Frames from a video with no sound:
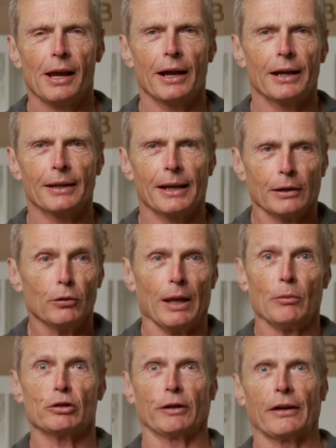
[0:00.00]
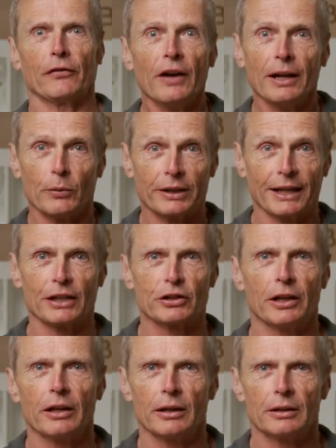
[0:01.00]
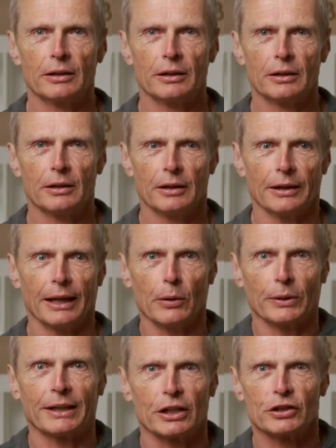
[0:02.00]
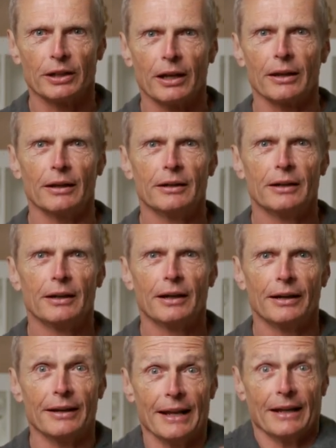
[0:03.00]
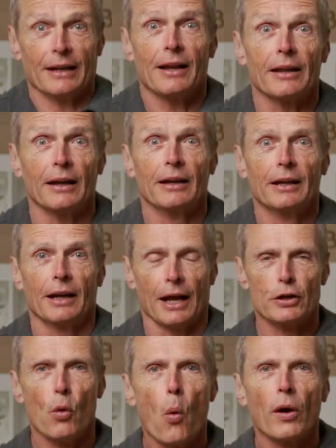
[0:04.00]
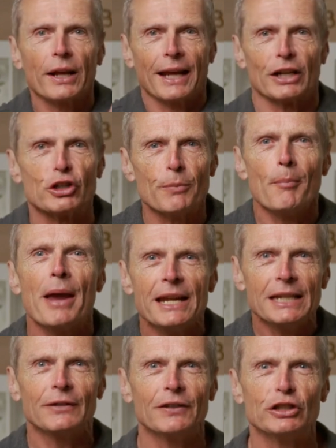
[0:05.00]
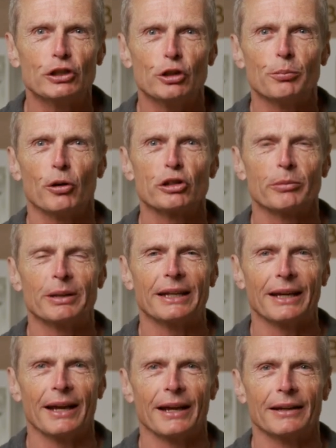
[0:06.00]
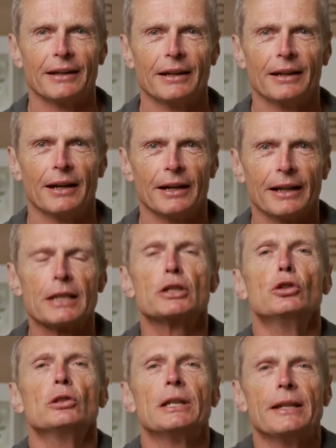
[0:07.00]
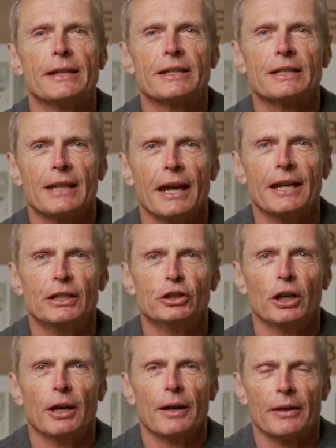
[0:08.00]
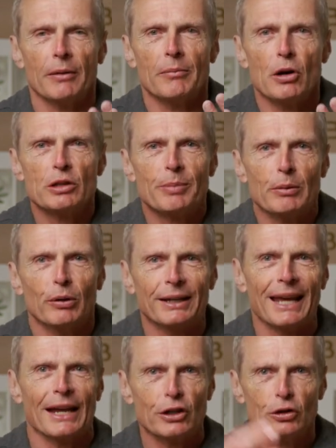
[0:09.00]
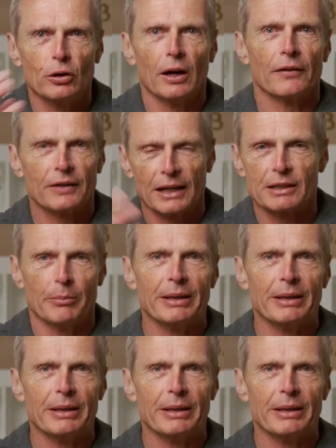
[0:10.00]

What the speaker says: And then, oh, that was great fun. I want to catch another. And then I want to catch another. And then another. And you want to catch as many fish as you possibly can. And that's usually the stage that most people get to after, as a